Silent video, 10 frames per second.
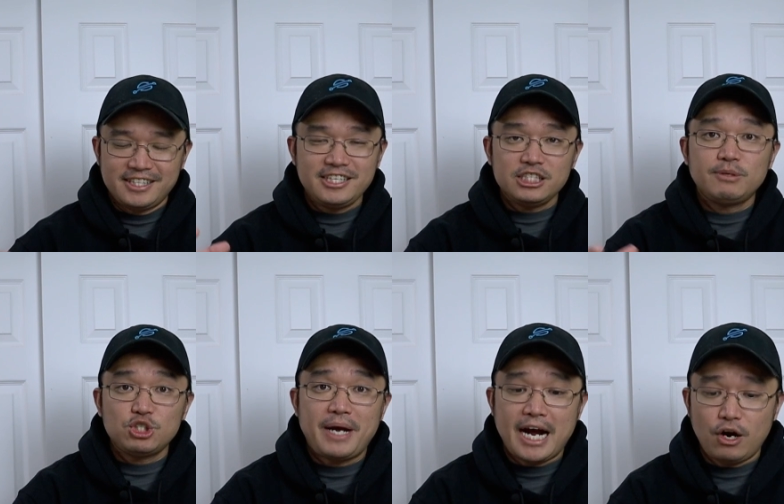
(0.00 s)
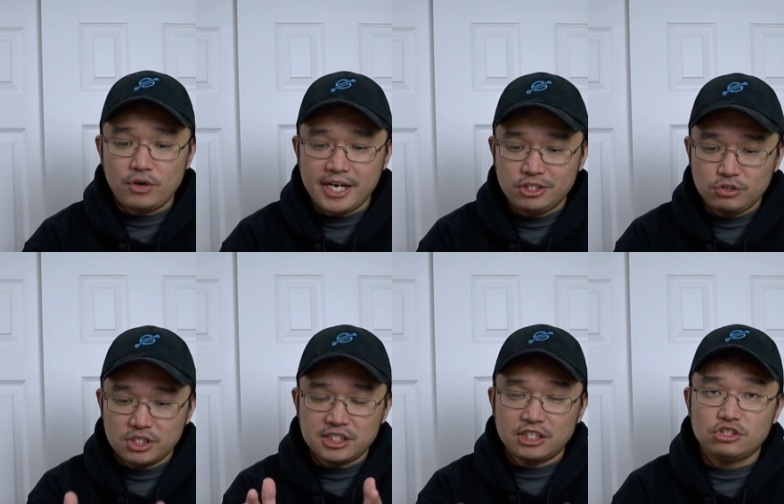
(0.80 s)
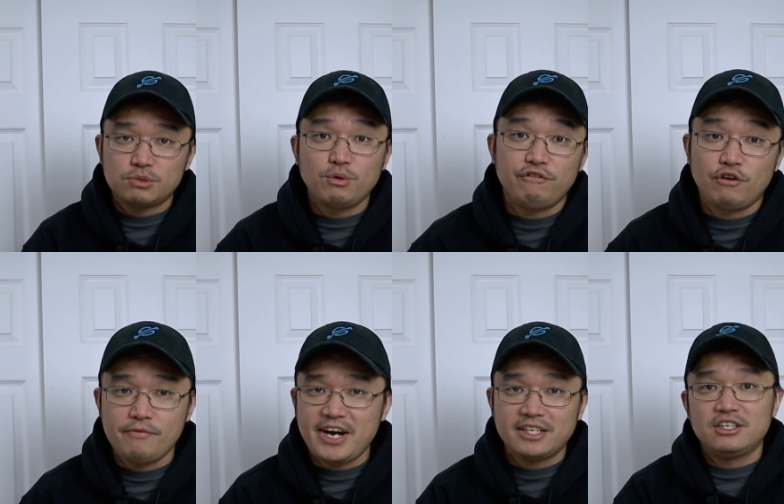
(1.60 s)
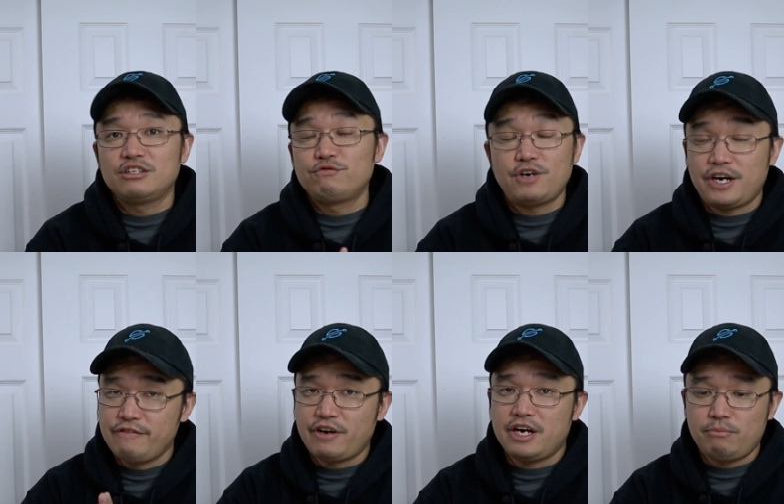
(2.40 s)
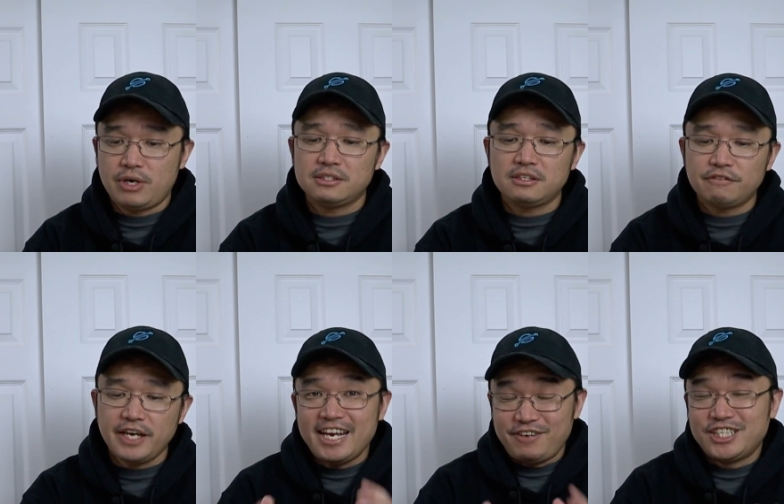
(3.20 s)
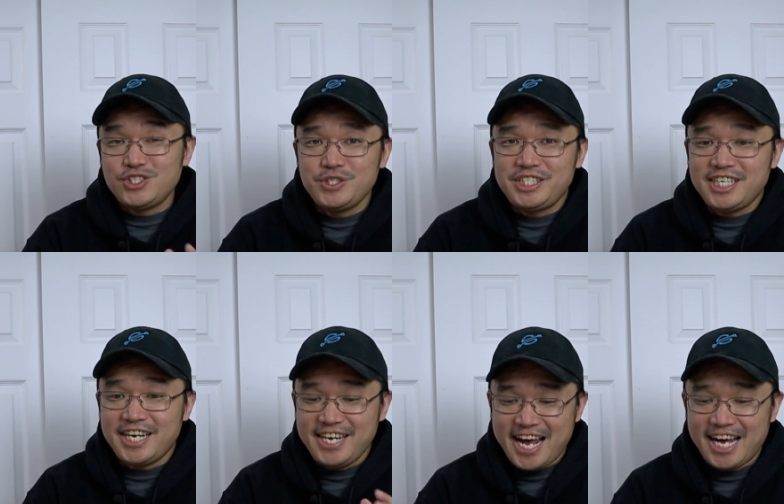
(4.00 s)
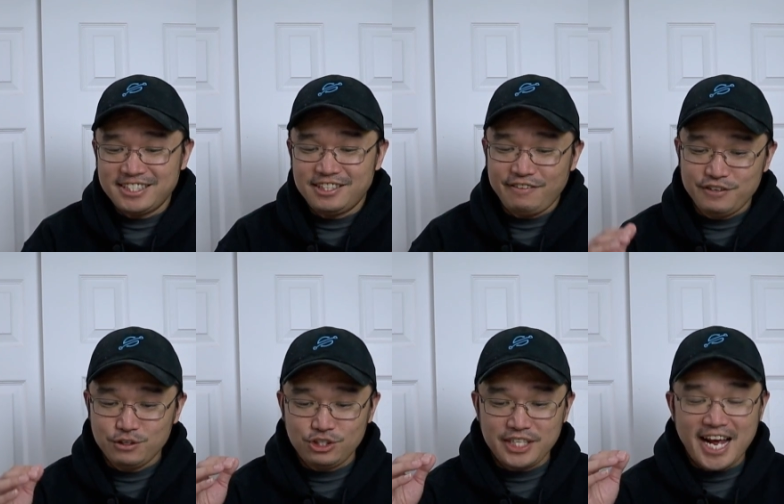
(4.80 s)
this much power into such a small form factor is very, very impressive. And if I do see a NAS in the future